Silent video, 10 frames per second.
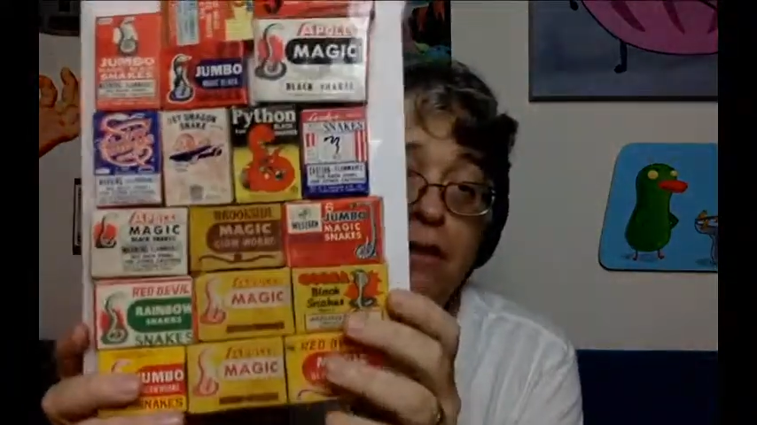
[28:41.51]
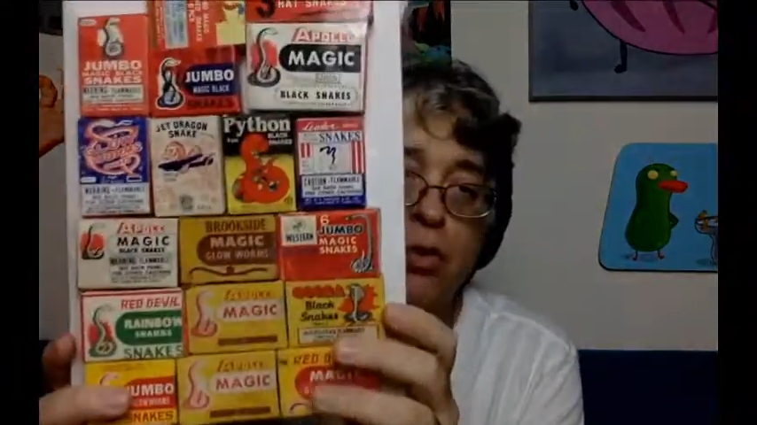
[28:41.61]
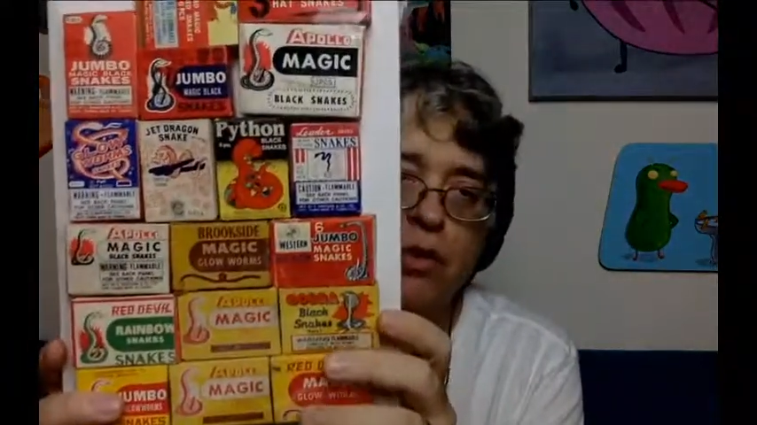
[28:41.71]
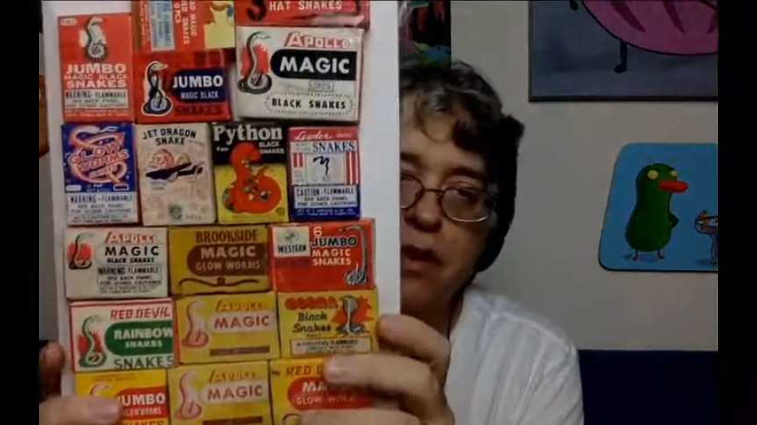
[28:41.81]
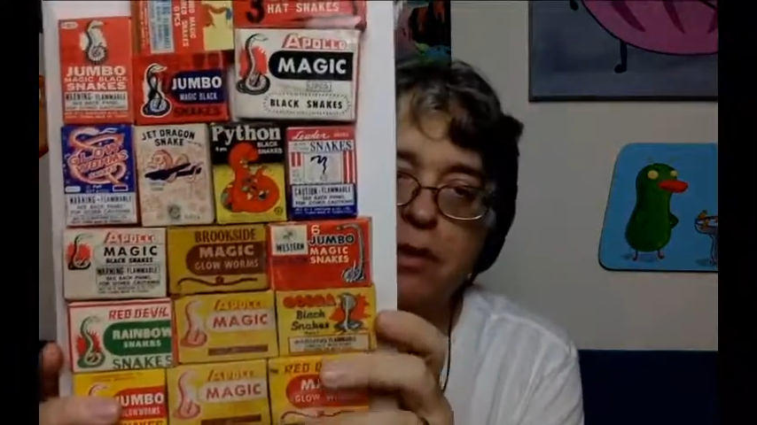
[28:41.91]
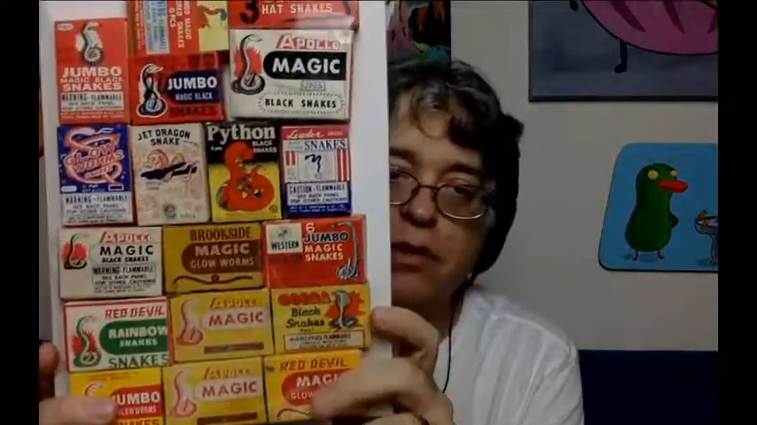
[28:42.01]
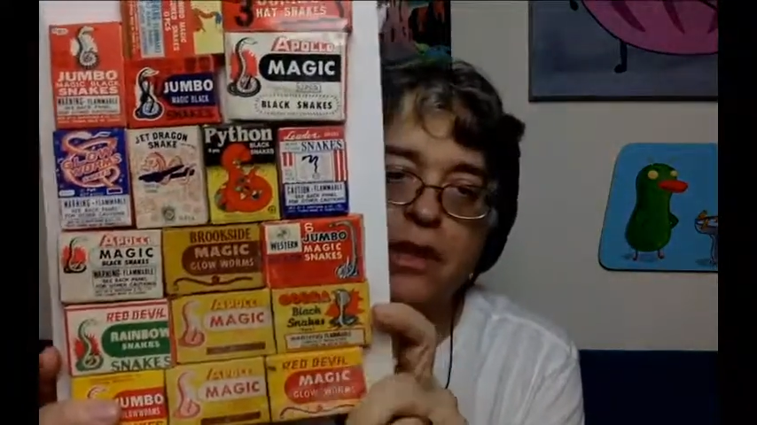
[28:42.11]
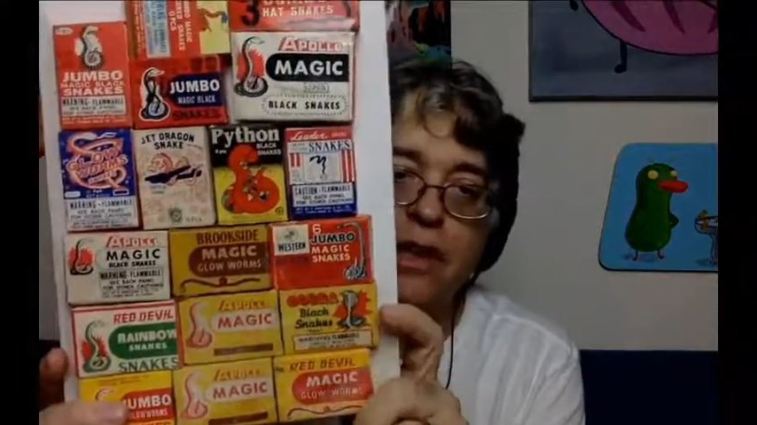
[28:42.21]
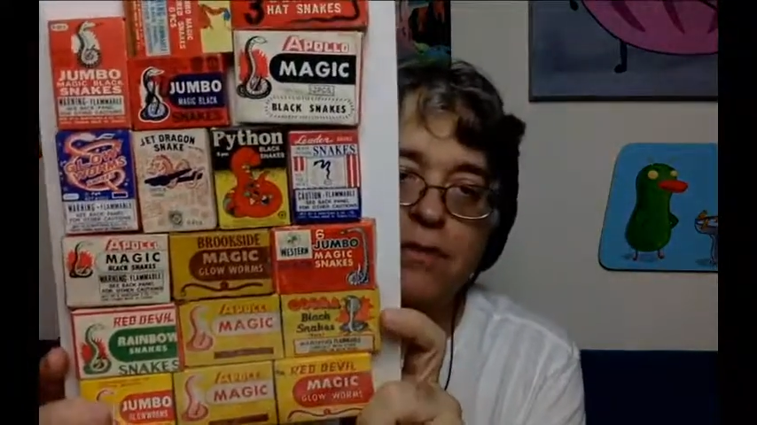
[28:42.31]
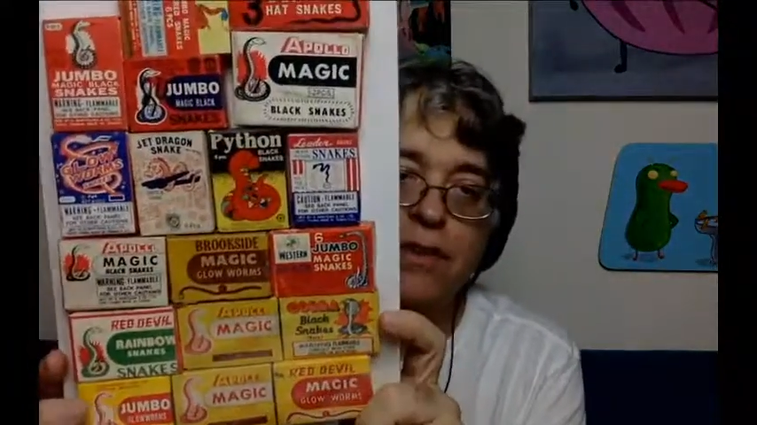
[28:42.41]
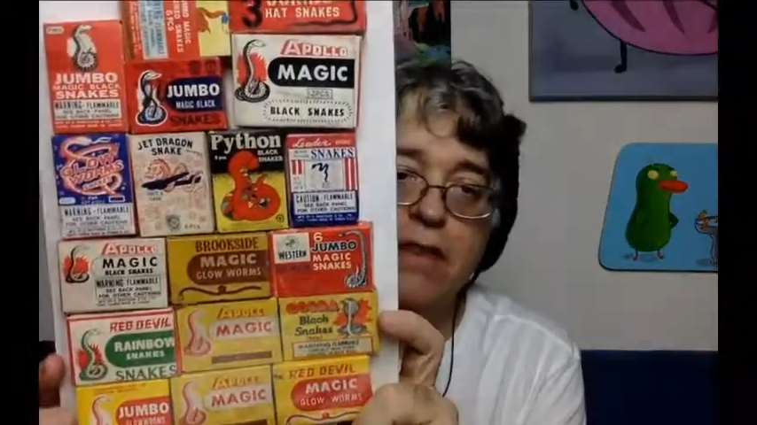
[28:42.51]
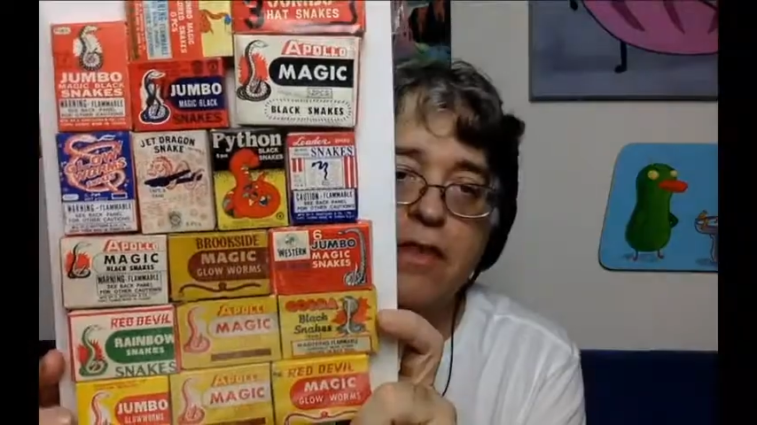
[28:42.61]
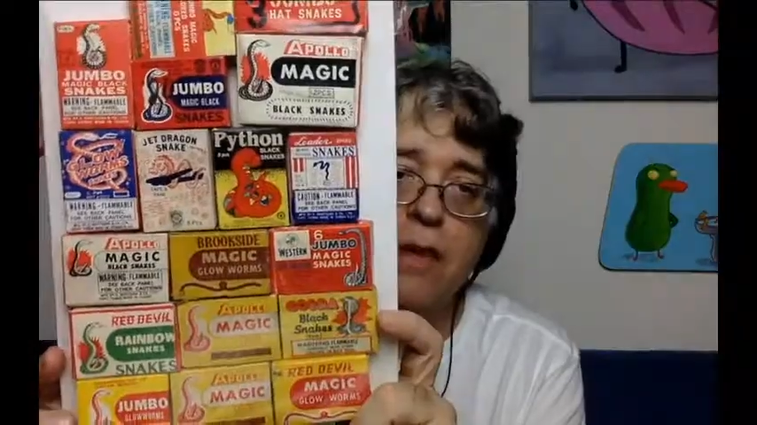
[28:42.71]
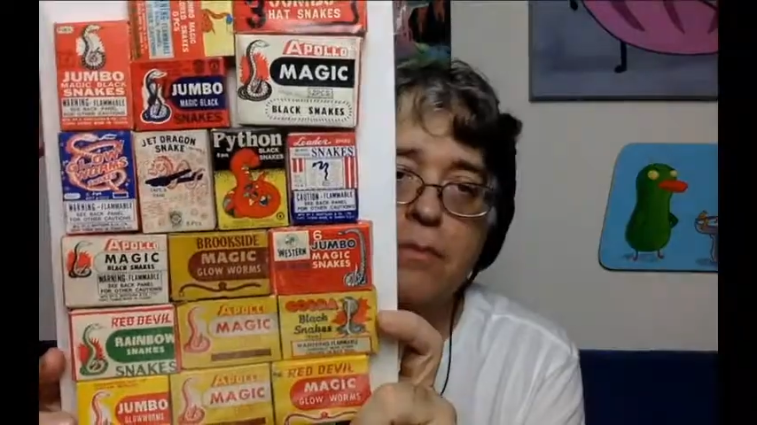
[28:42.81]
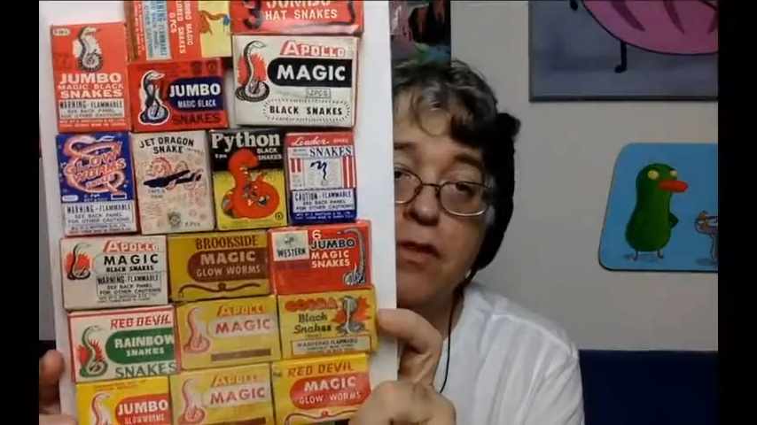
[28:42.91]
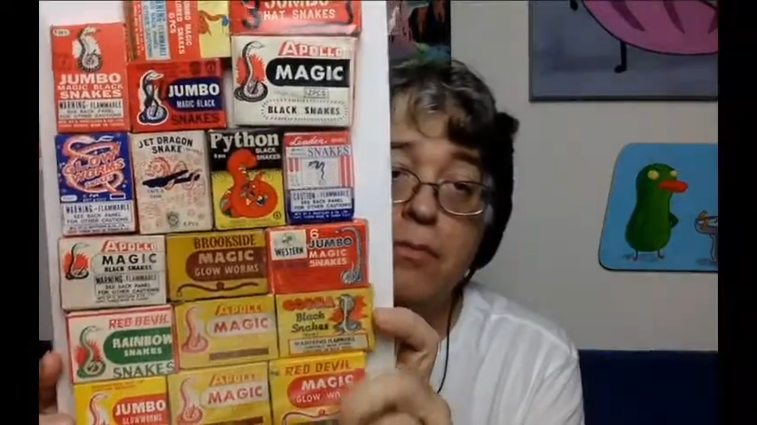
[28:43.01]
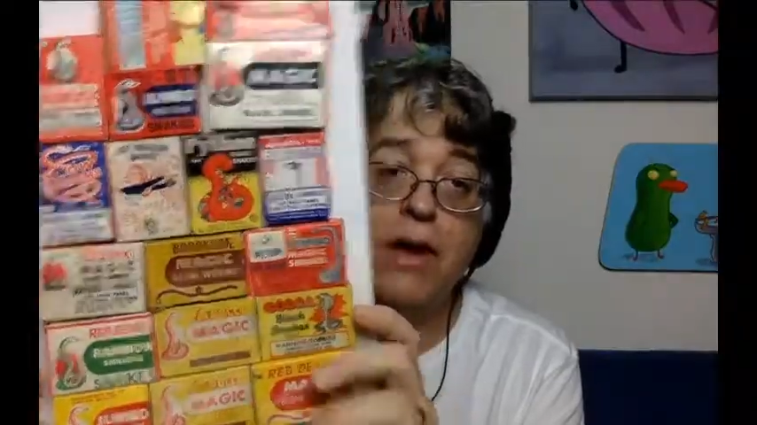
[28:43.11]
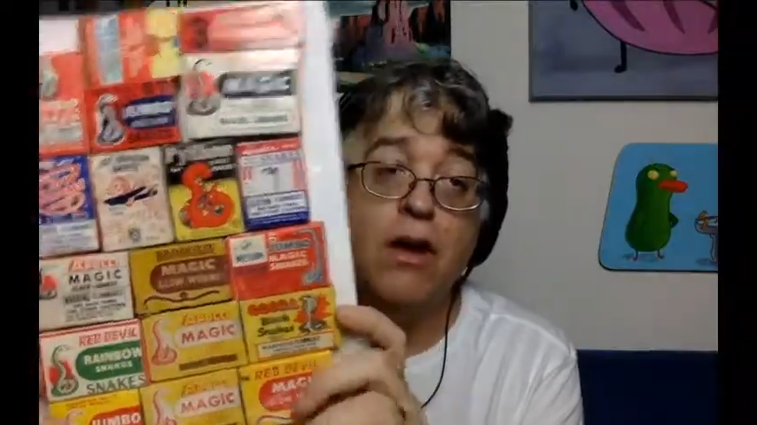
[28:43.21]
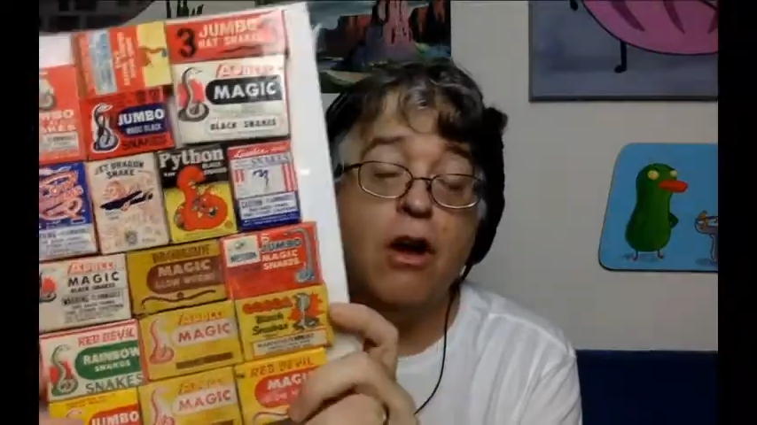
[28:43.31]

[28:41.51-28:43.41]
Of course I would like to have 10 times this amount.